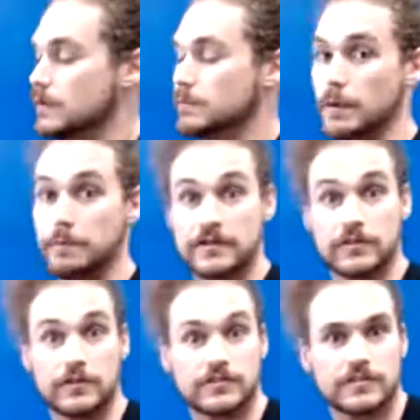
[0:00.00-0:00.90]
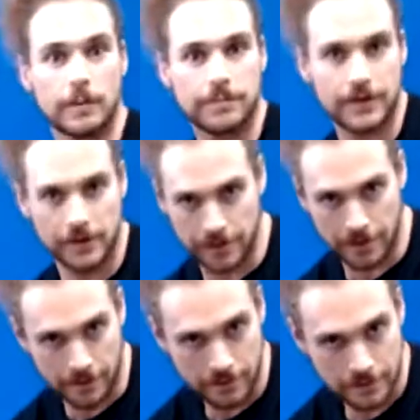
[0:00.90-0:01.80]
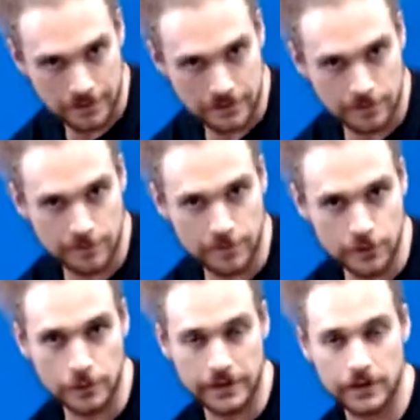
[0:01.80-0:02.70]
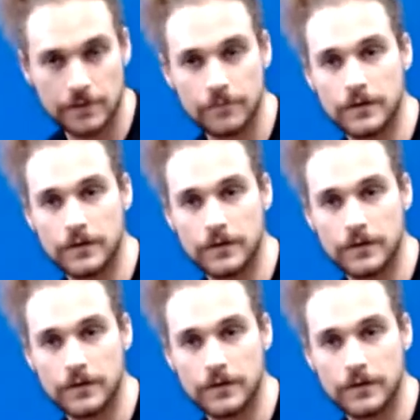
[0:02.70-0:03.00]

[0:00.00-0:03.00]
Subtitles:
but make sure there's something in there, some fluid,